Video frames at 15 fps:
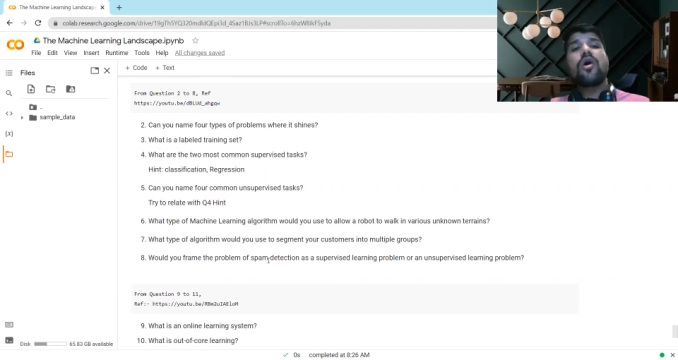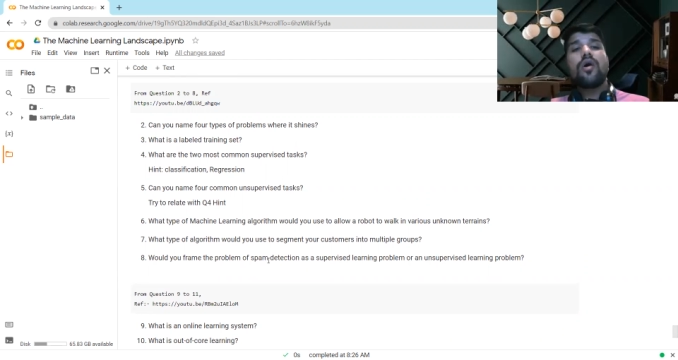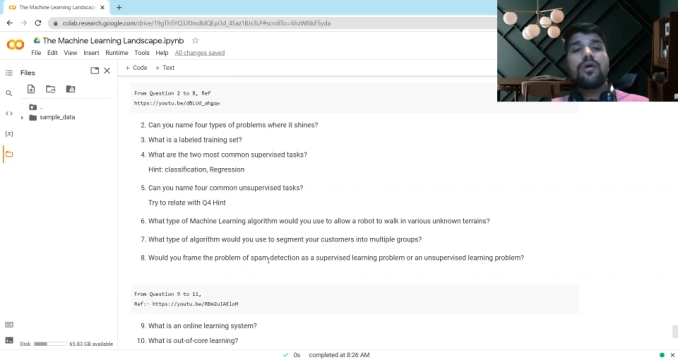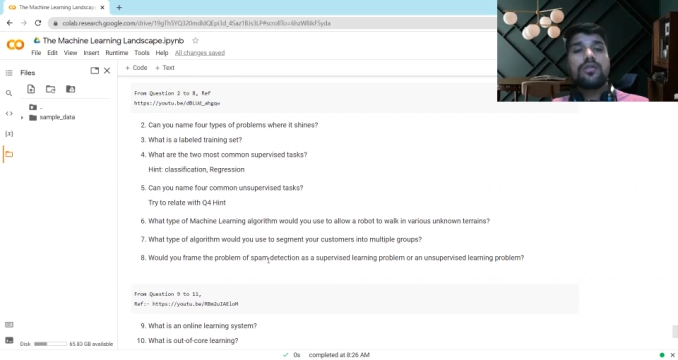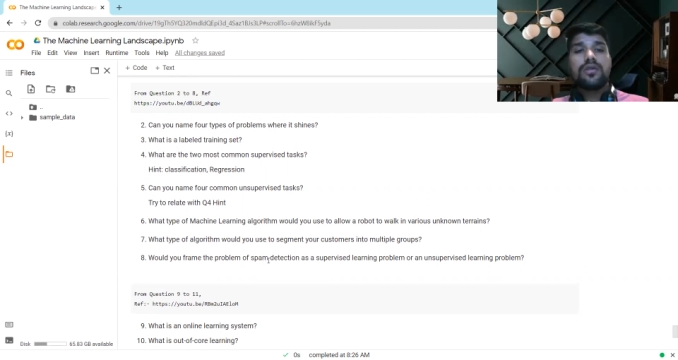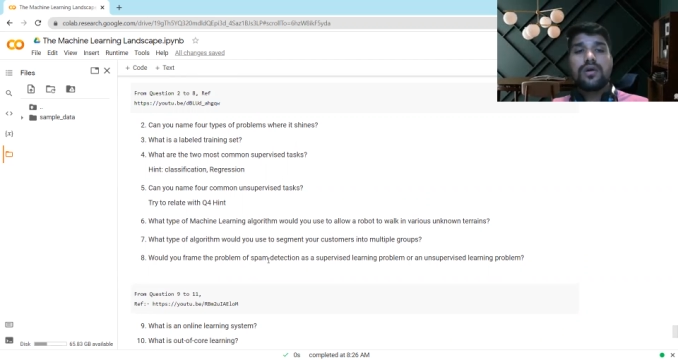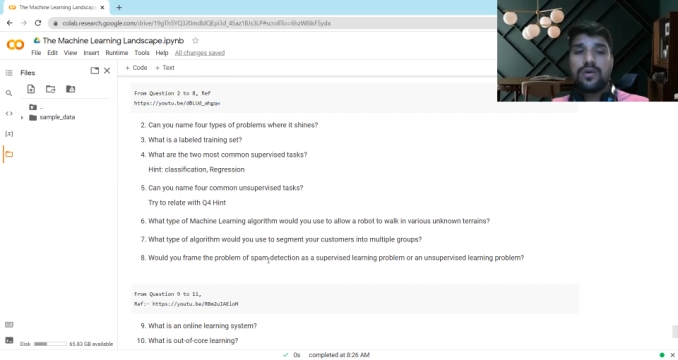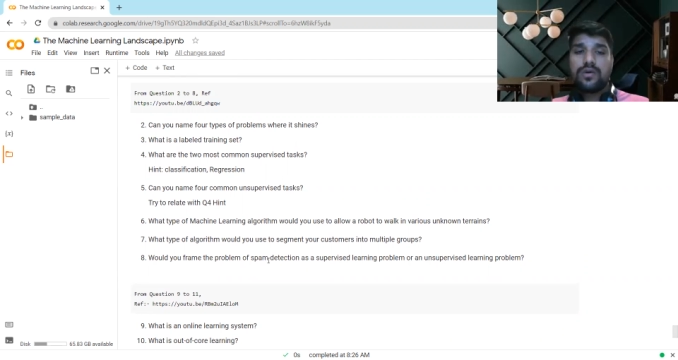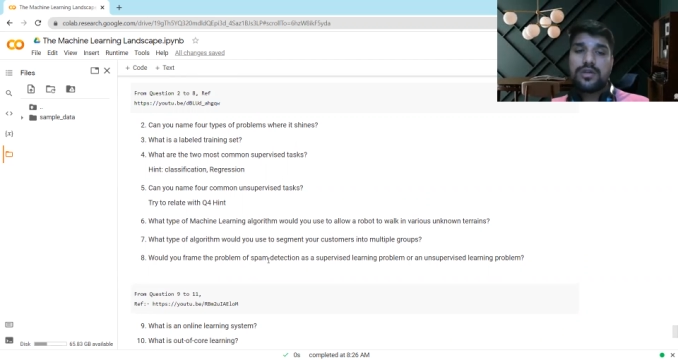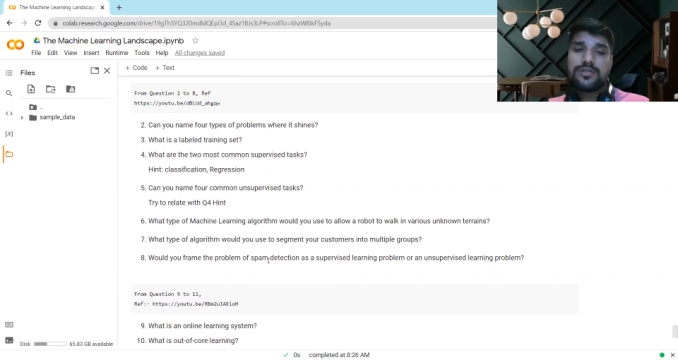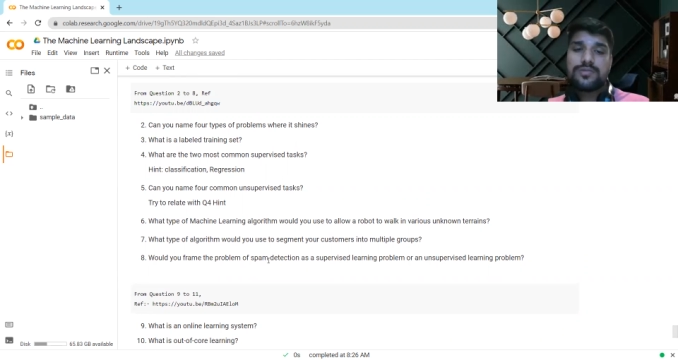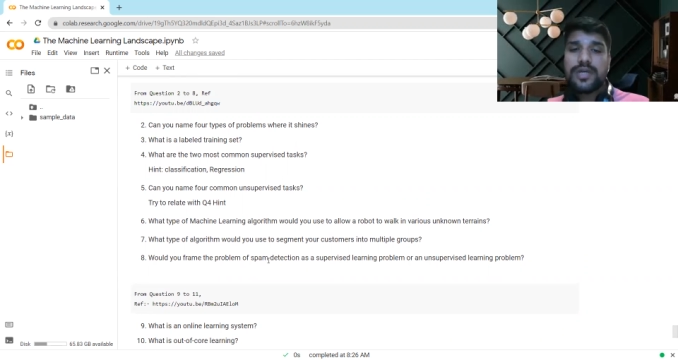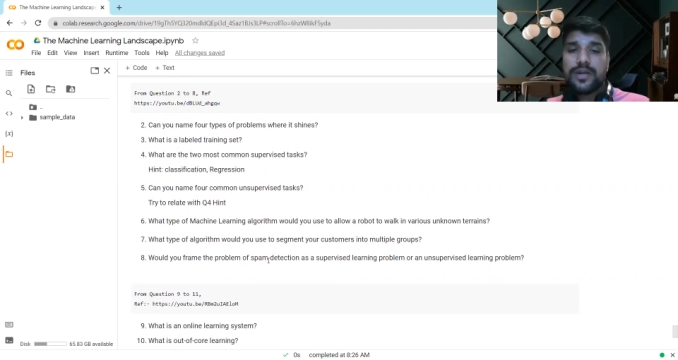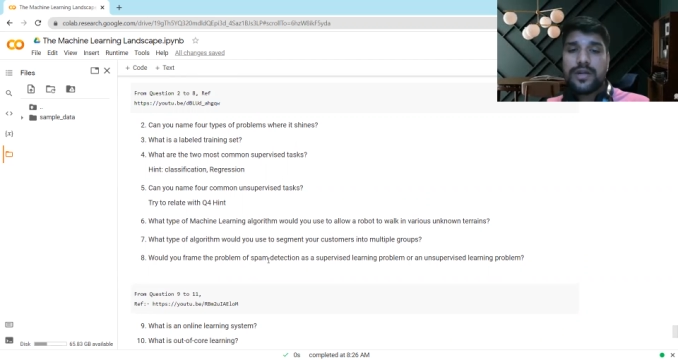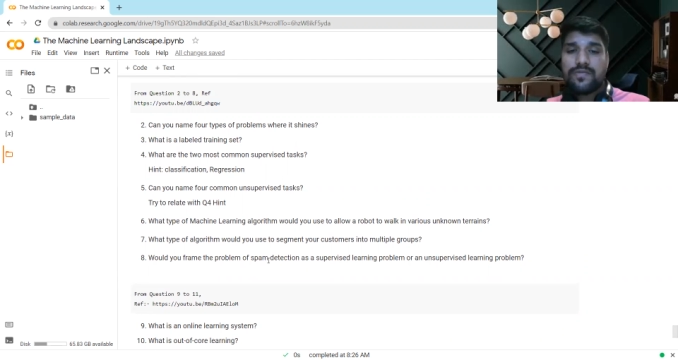all the
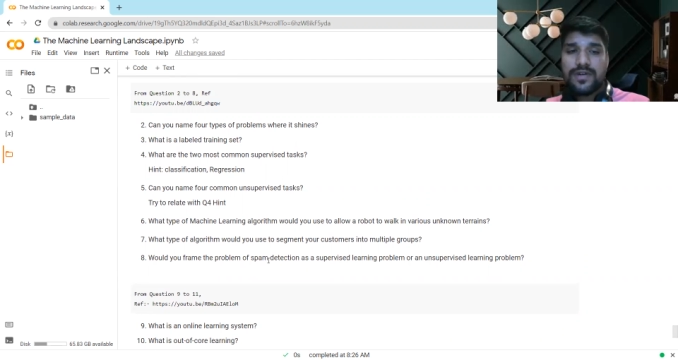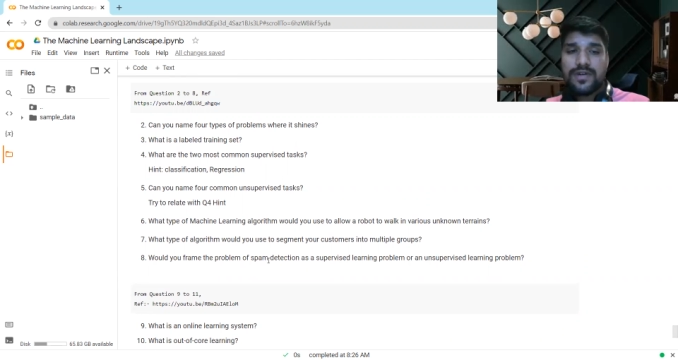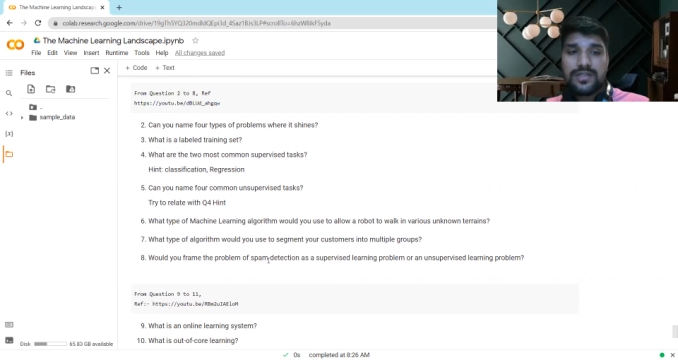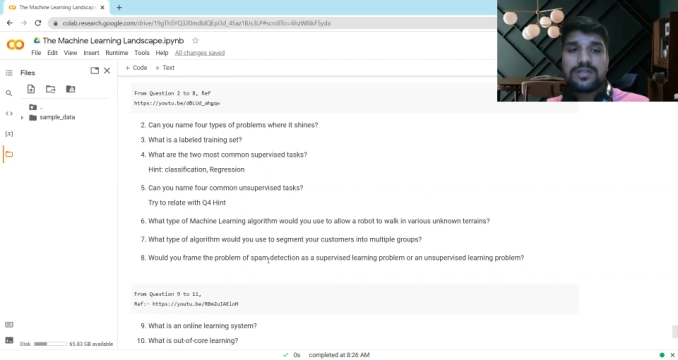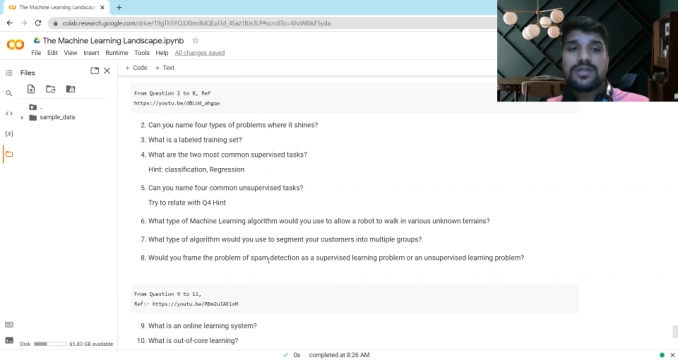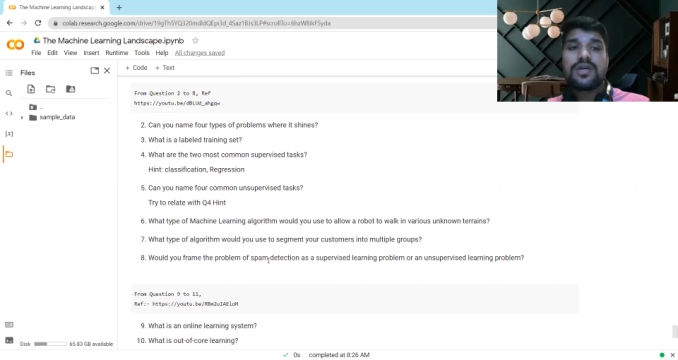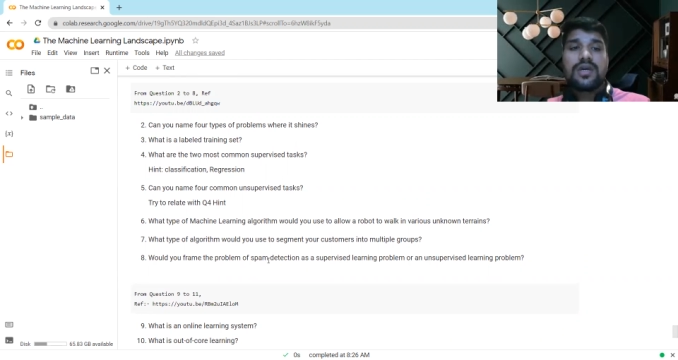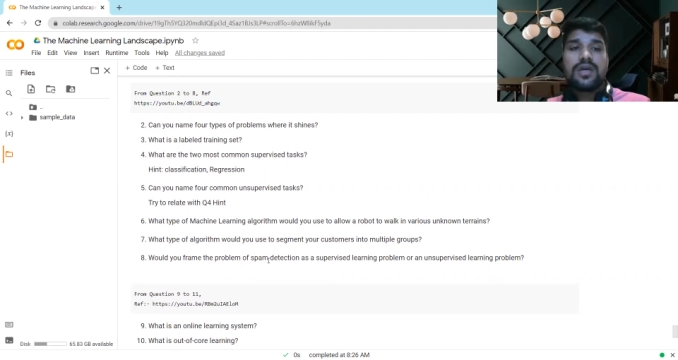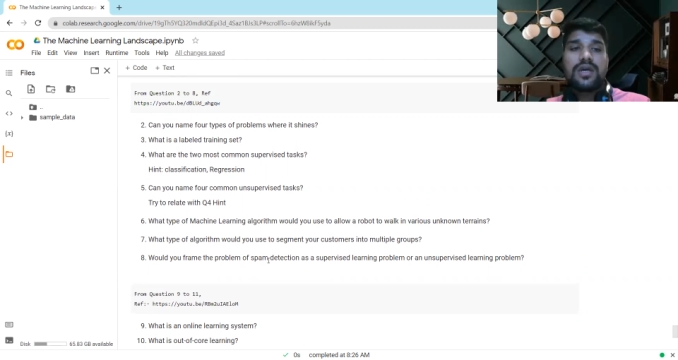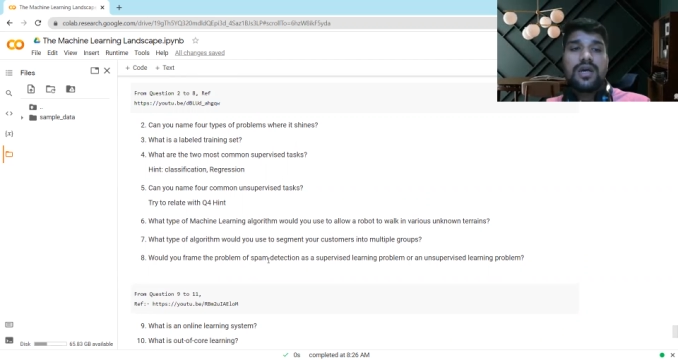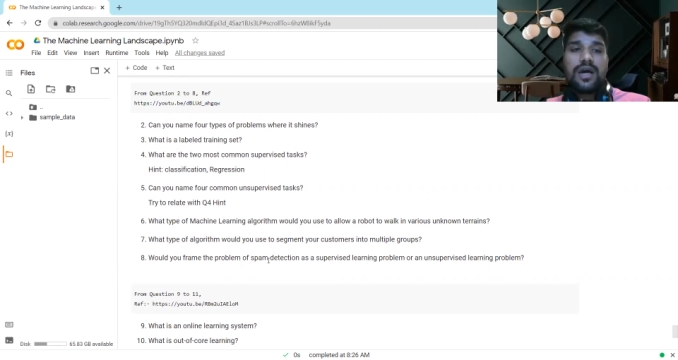algorithms at once,